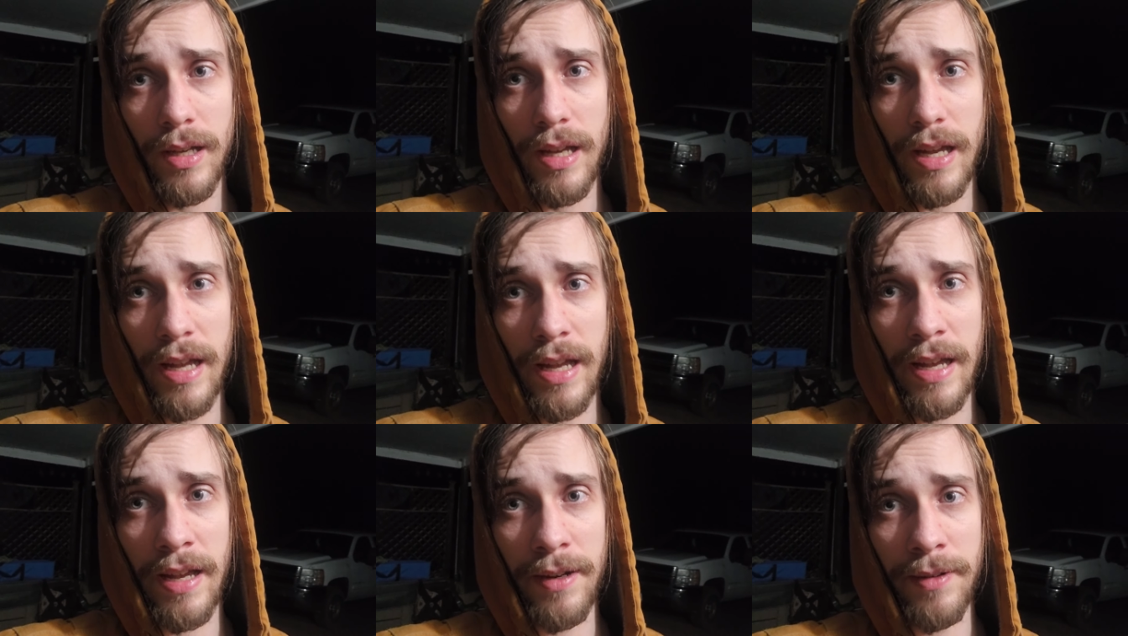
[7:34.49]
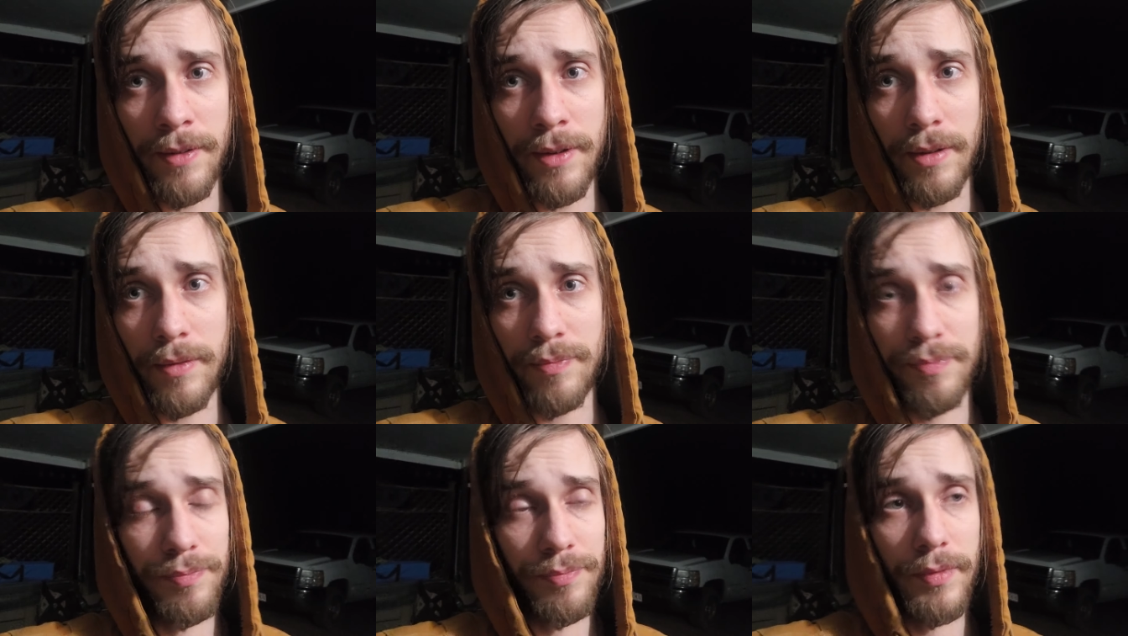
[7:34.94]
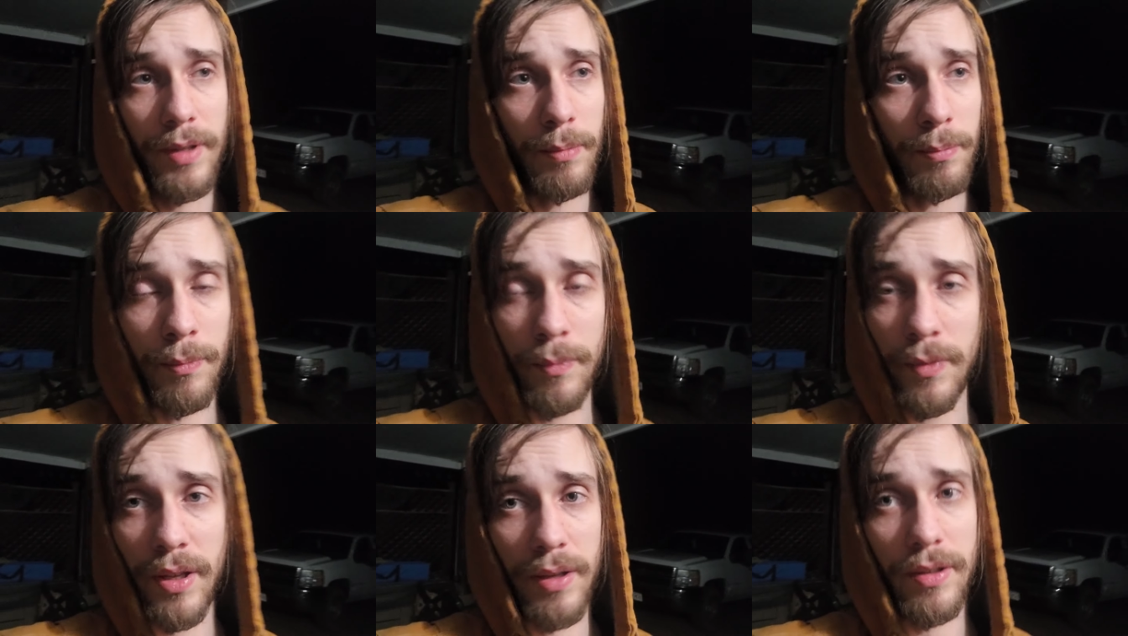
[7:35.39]
And
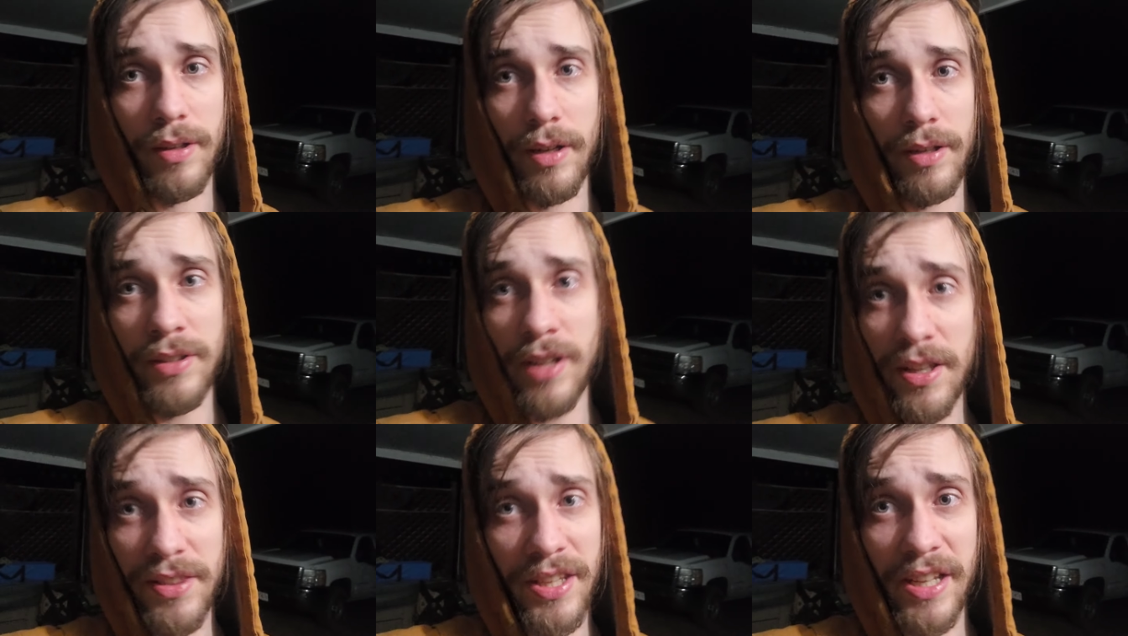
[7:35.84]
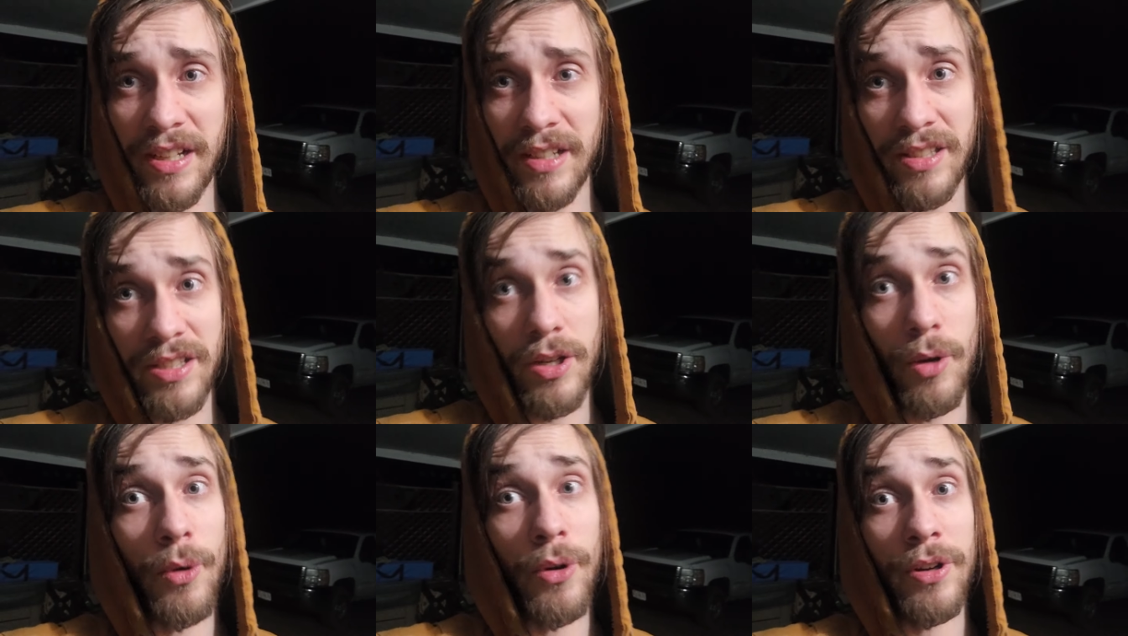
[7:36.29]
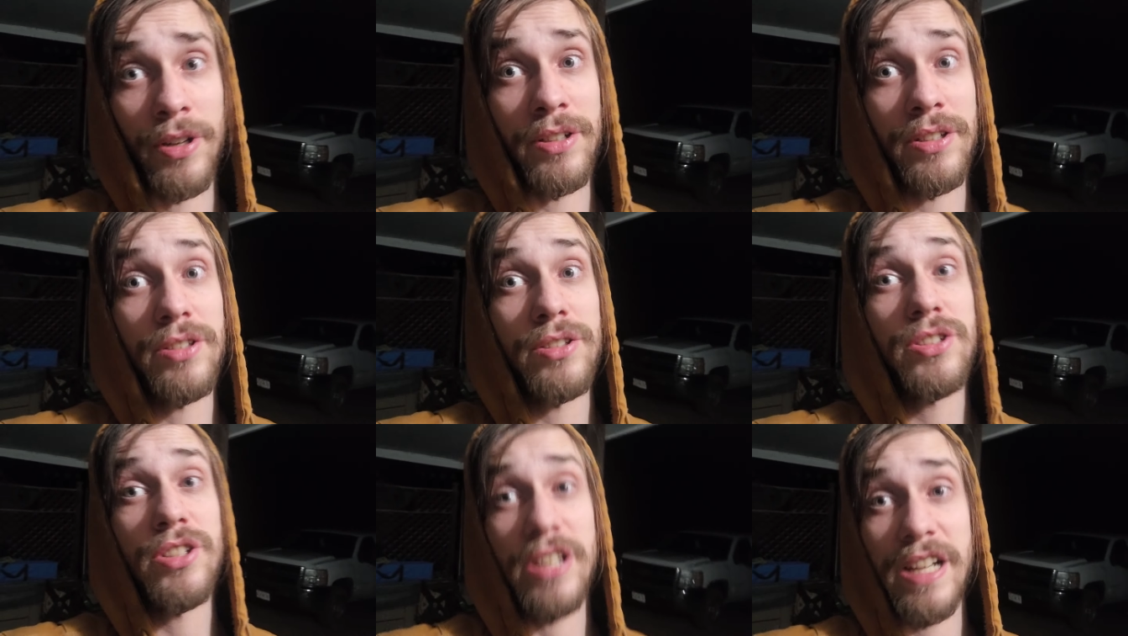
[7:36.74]
nothing's going
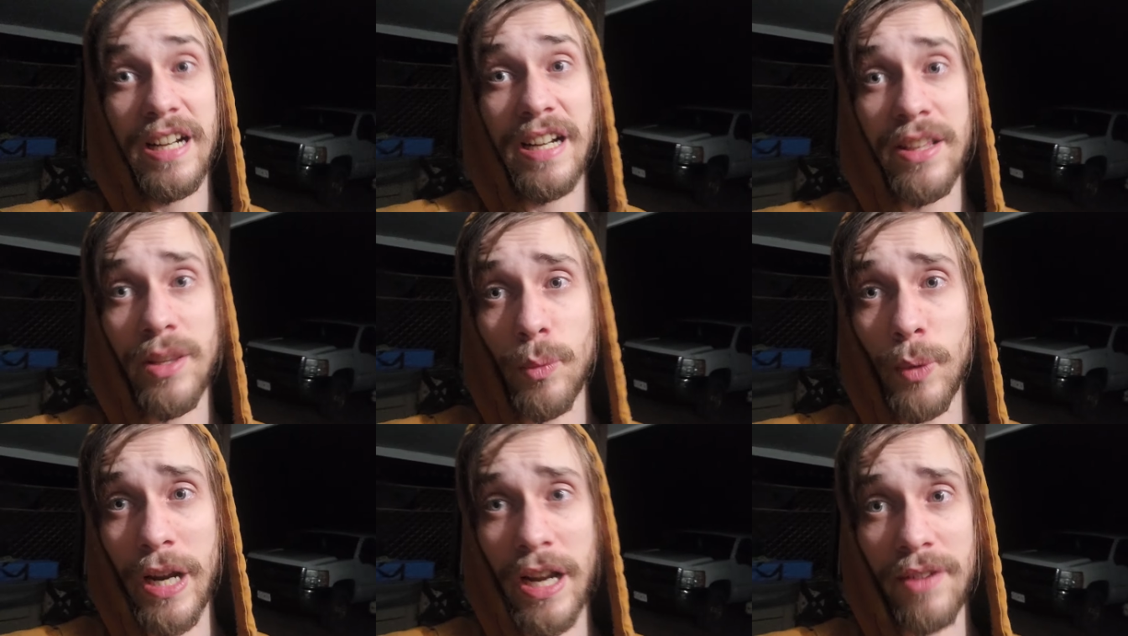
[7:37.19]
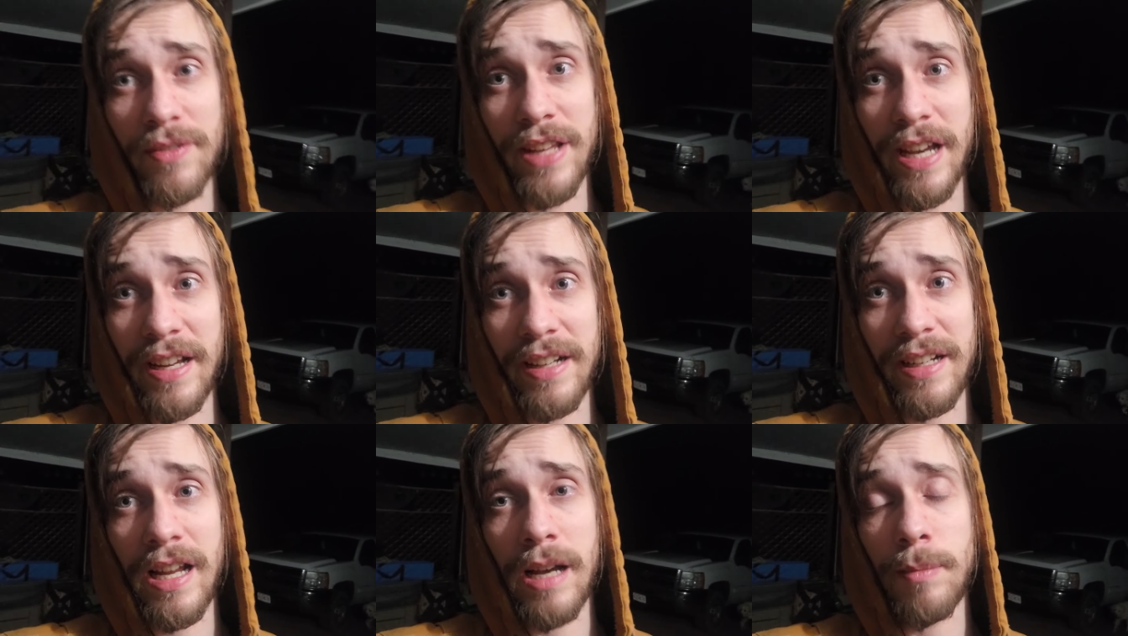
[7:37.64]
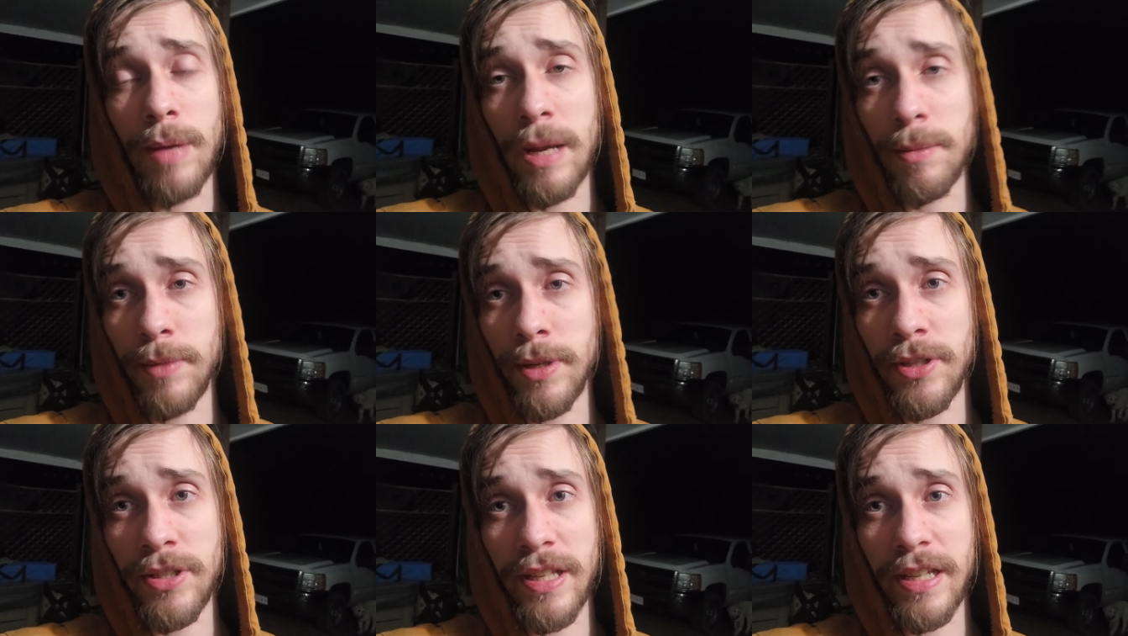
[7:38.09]
to get in the way of that. Not my
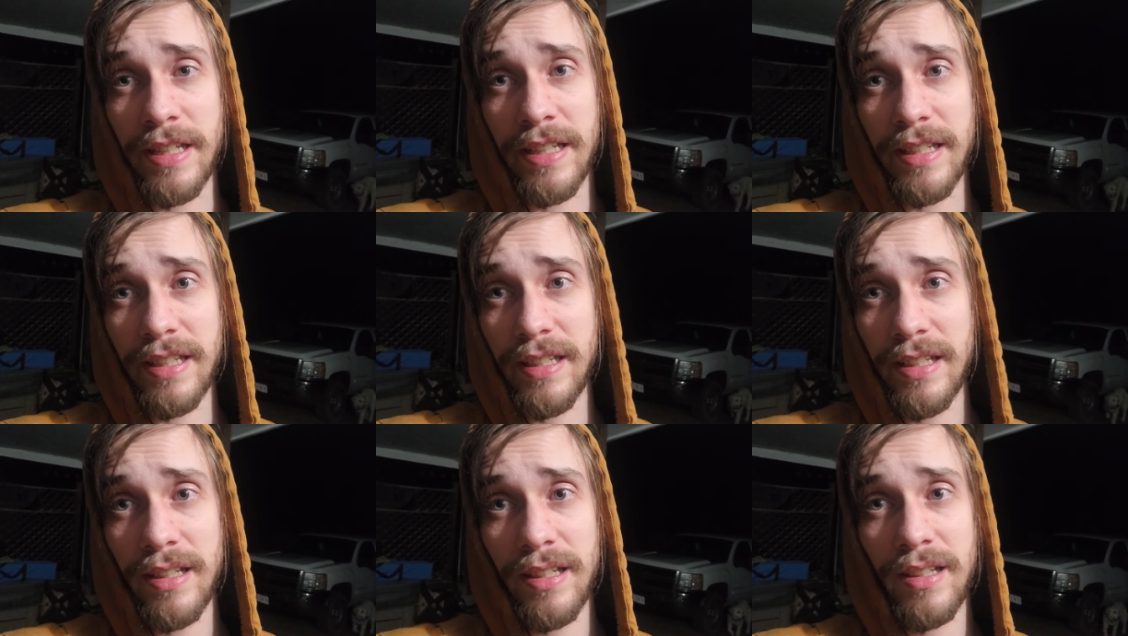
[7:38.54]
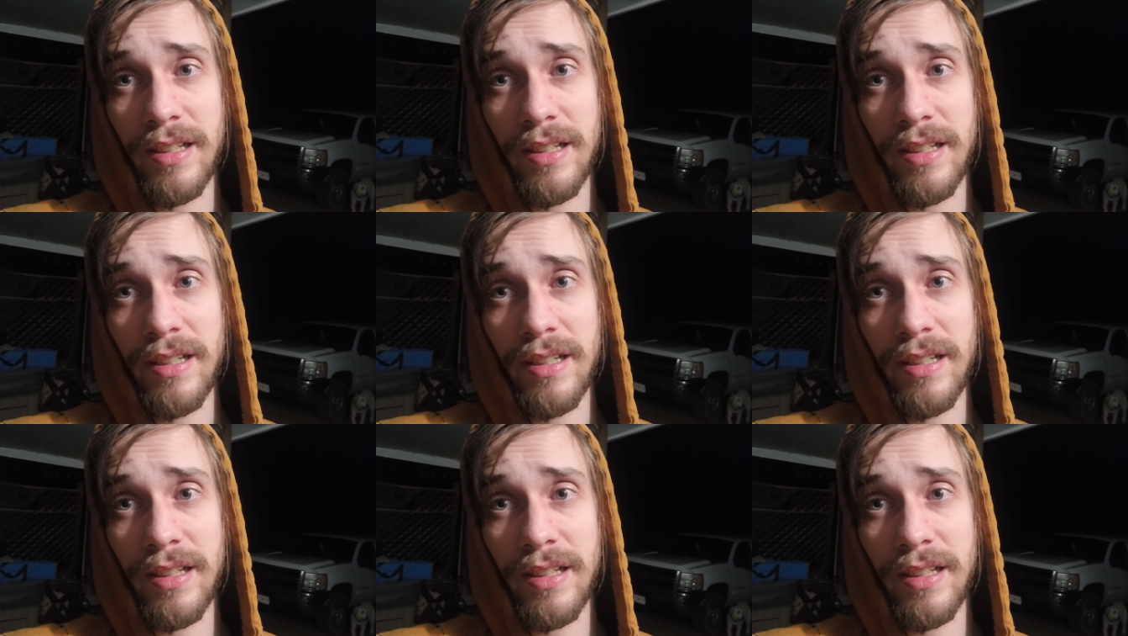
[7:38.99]
music.